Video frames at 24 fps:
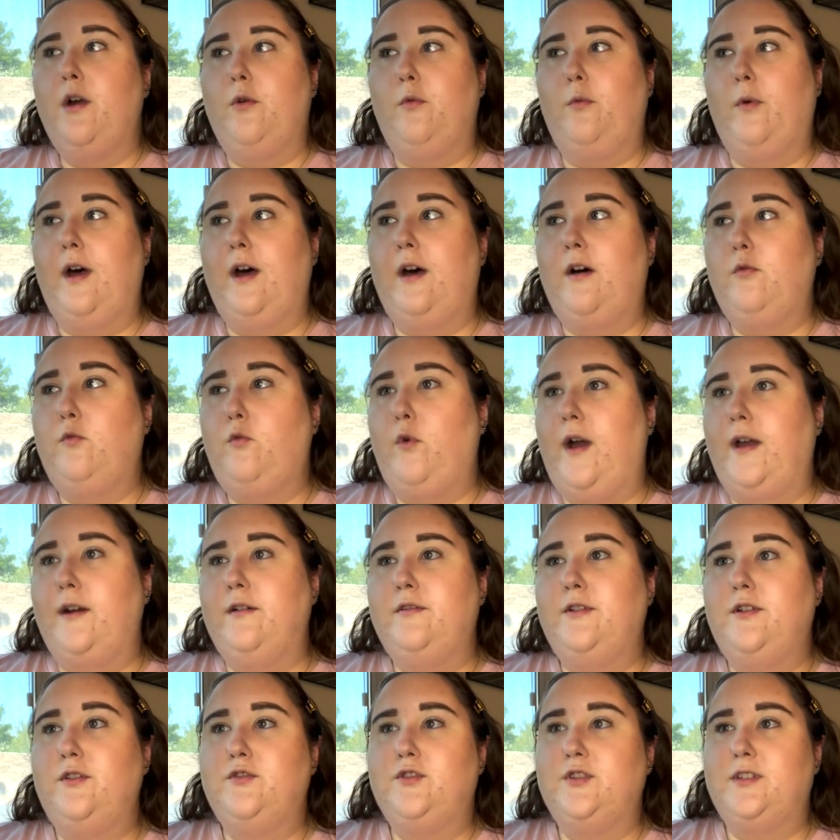"Well, why
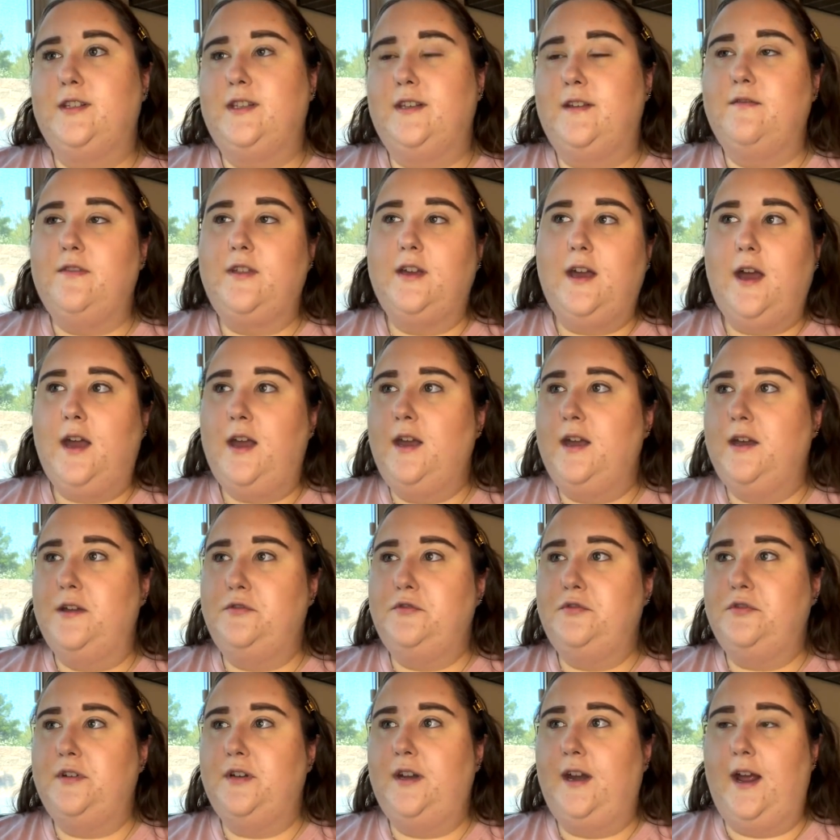don't you just give the guy
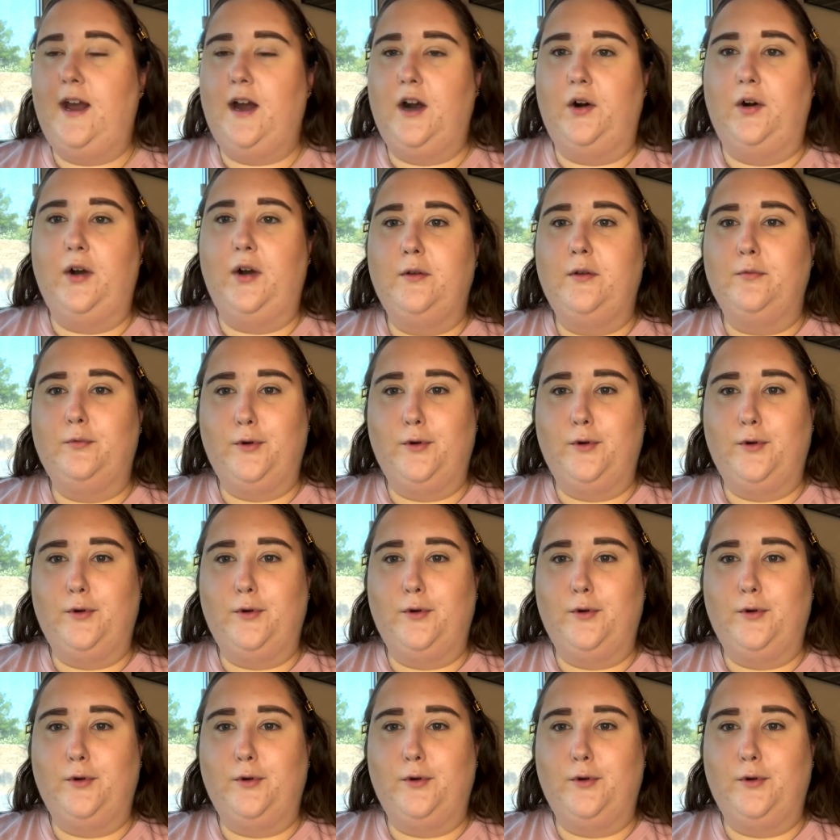100 now